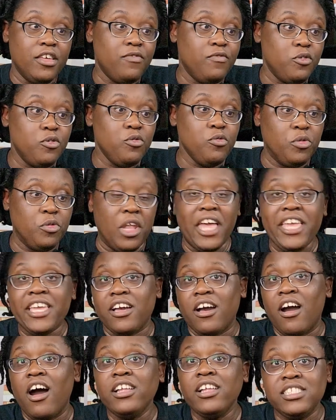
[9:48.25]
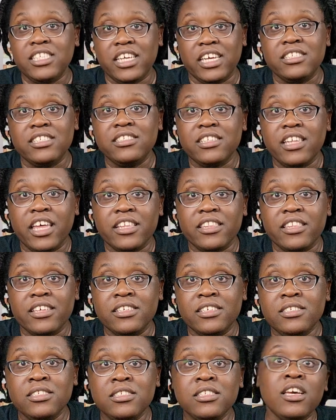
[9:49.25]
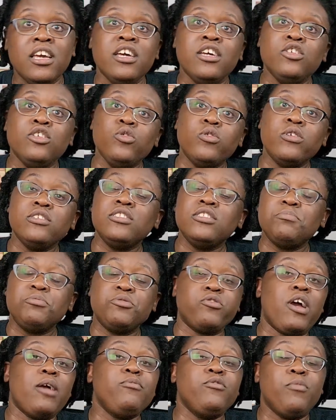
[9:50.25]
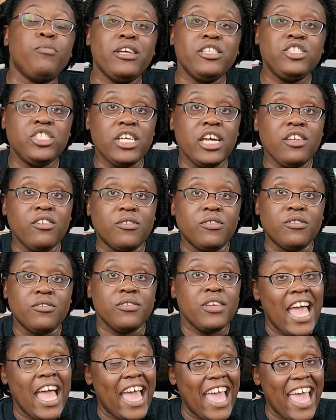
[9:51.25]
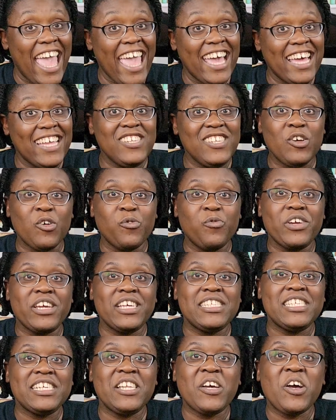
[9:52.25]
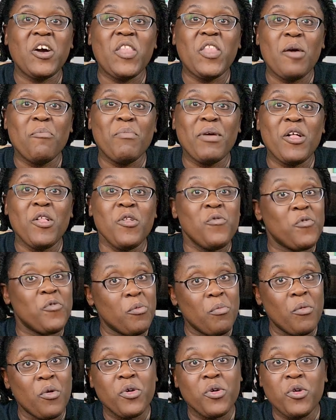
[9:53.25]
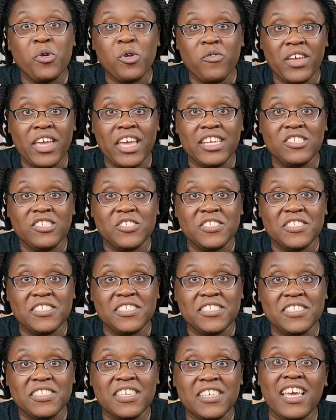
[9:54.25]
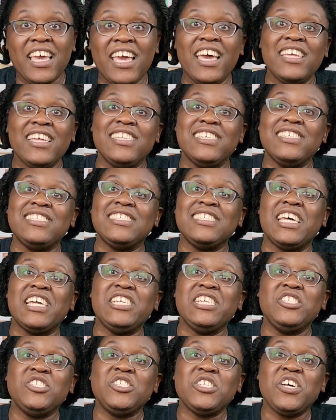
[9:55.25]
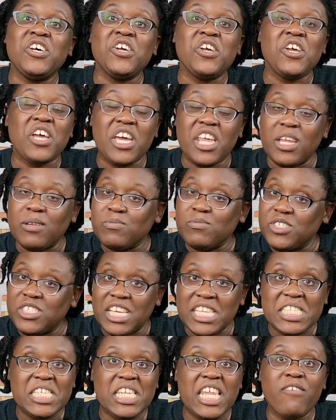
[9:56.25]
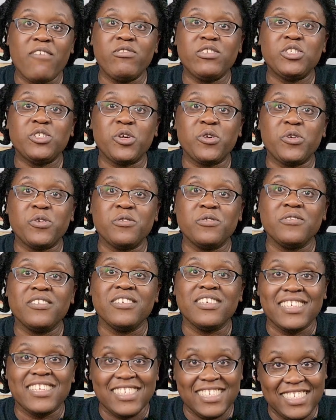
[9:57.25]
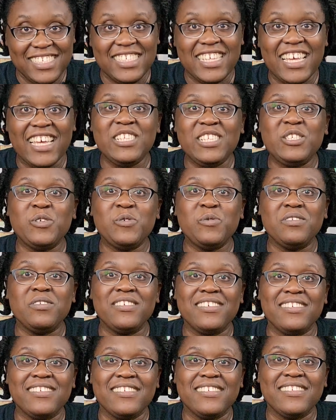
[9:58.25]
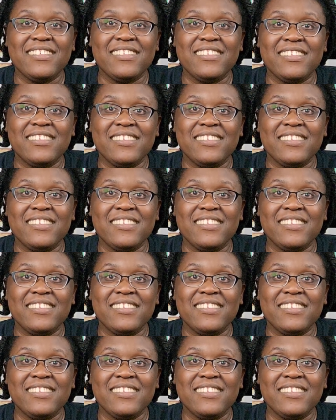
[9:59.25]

If you like content like this, you can subscribe to my channel. And don't forget to click on that bell for more notifications. This is Nyisha, and I'm just an average girl. Stay tuned.